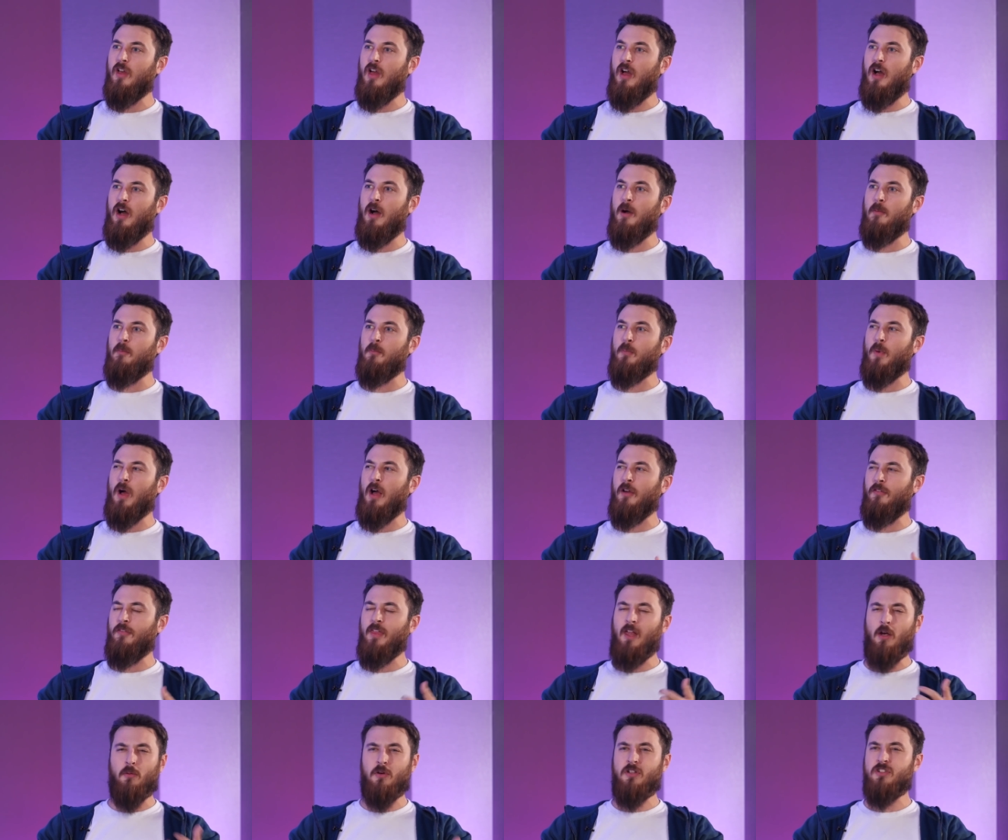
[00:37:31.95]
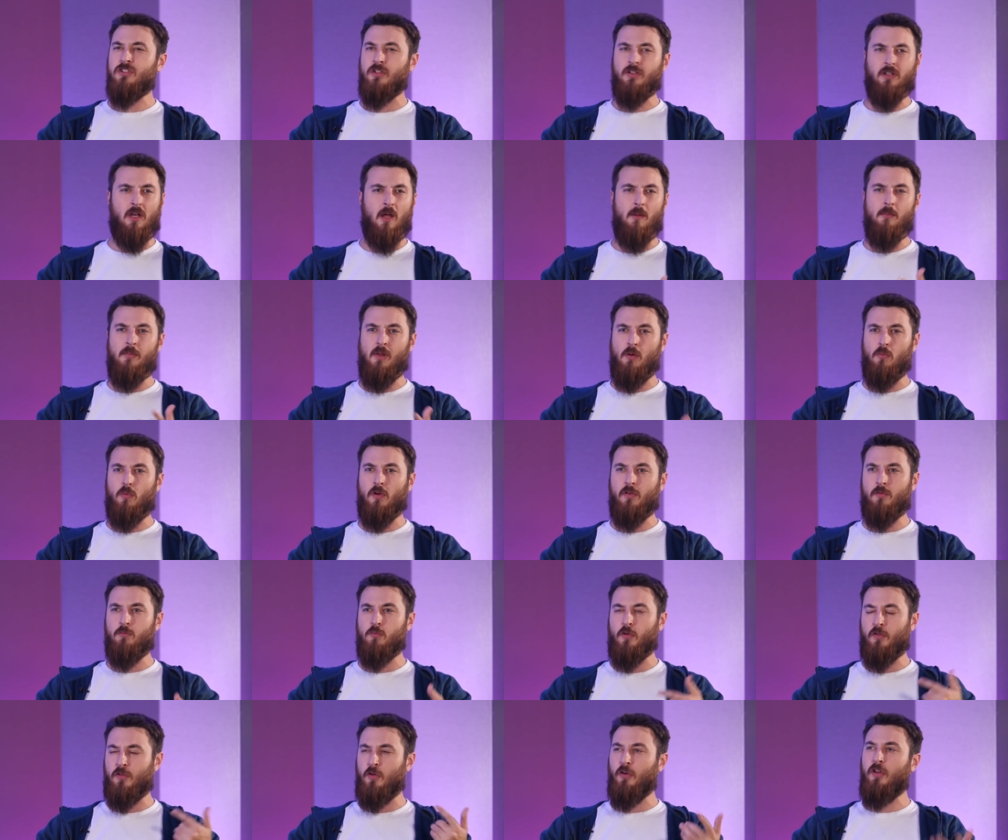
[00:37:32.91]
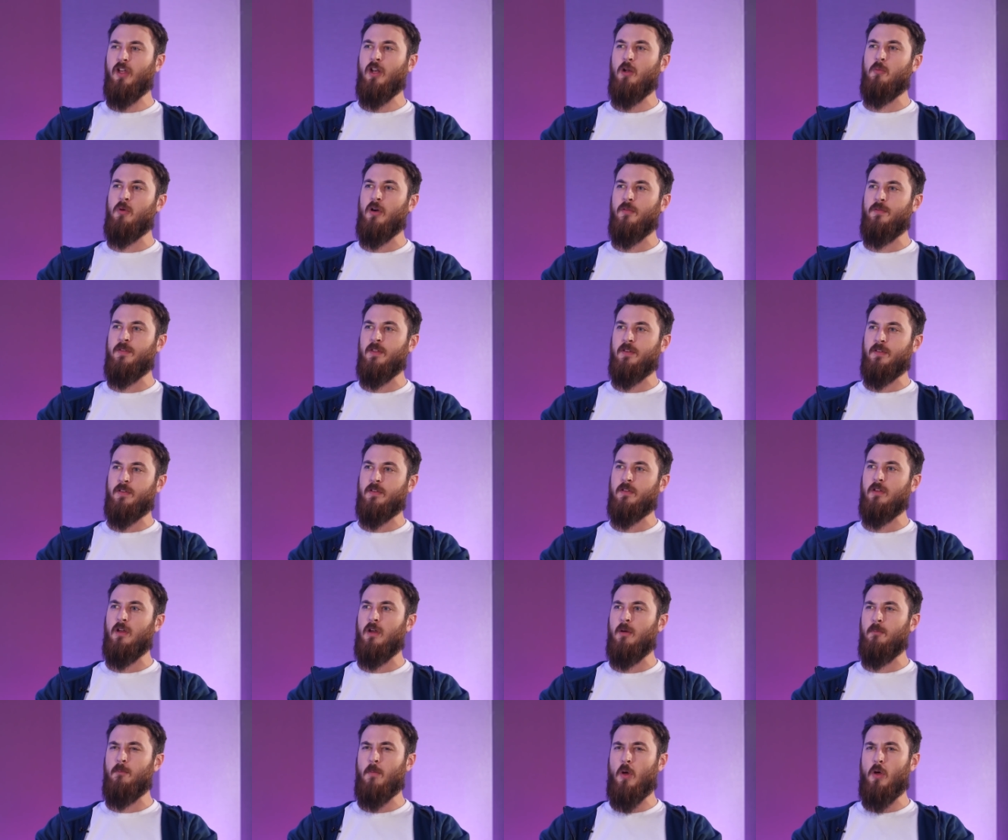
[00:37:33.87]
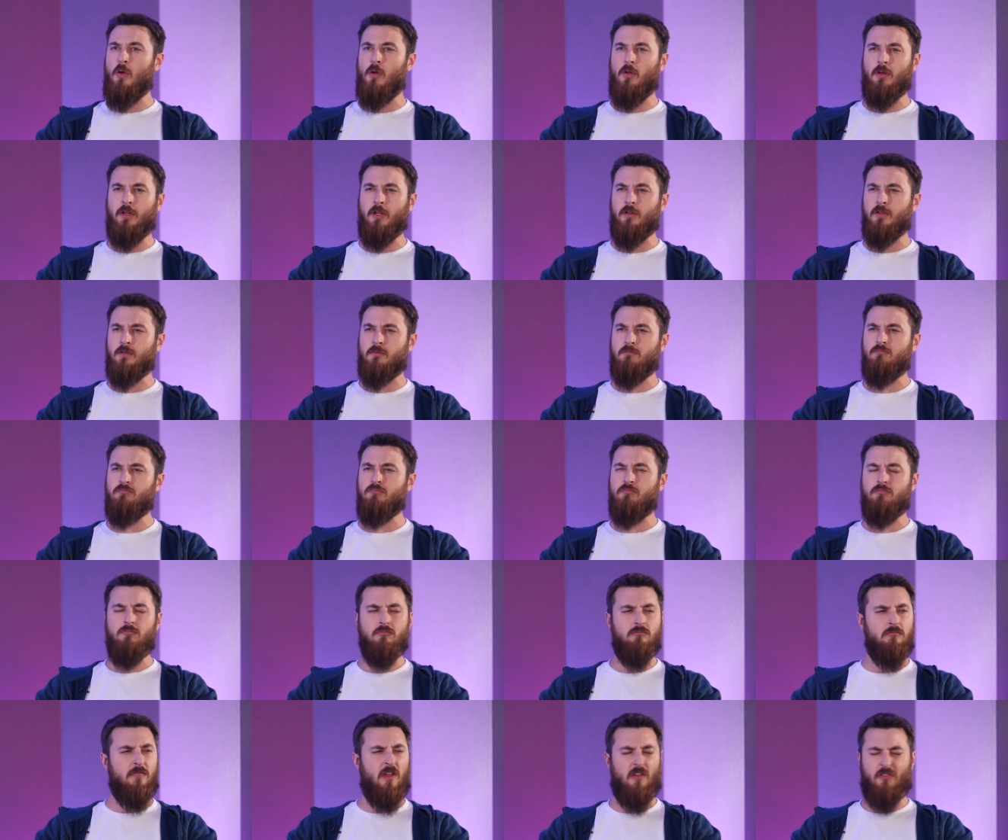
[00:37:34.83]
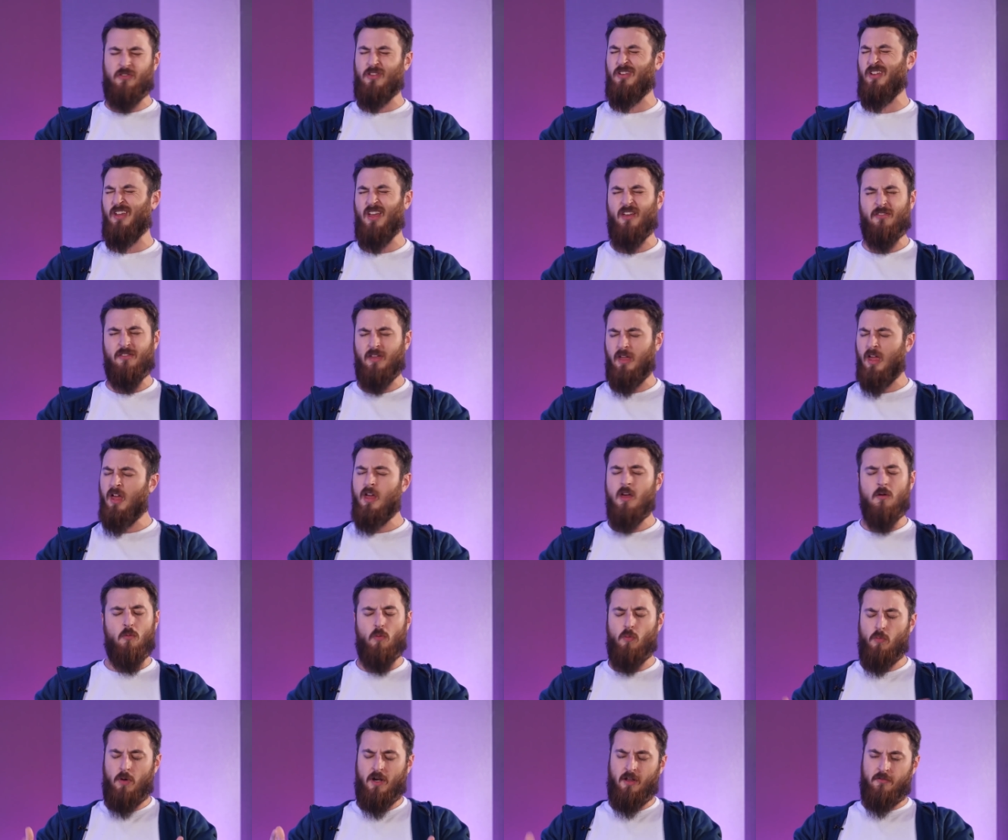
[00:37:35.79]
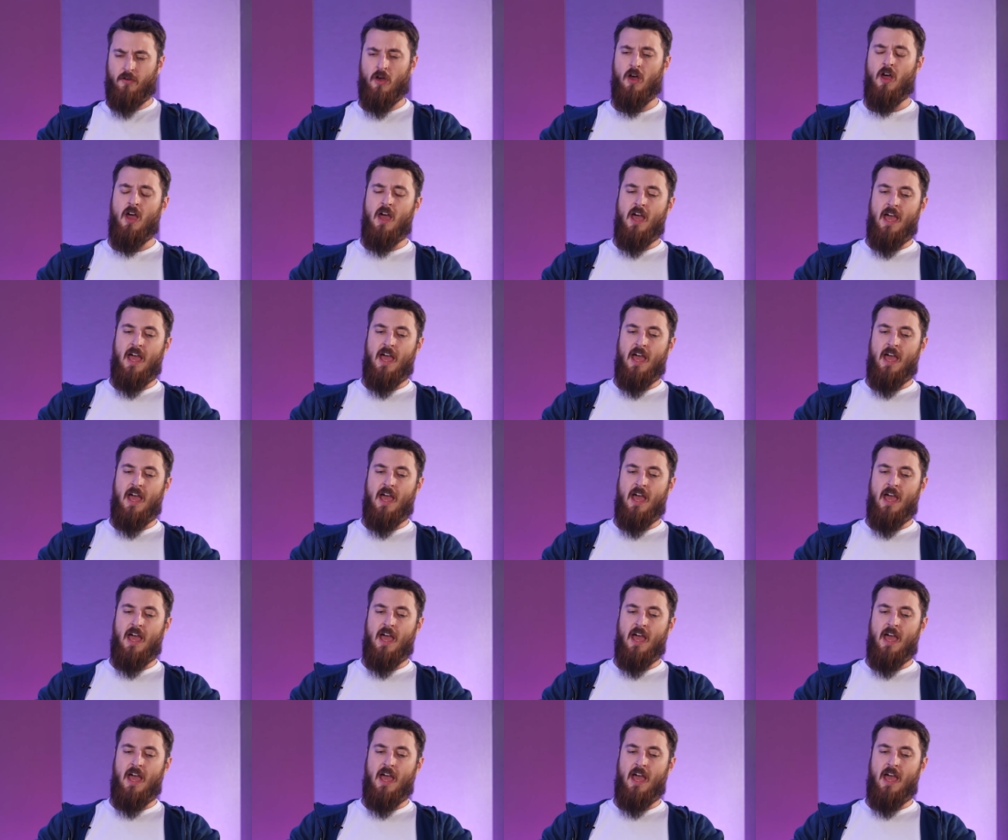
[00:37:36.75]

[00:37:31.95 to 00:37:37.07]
I think Richard Campbell was talking about this earlier yesterday, I think, or whatever.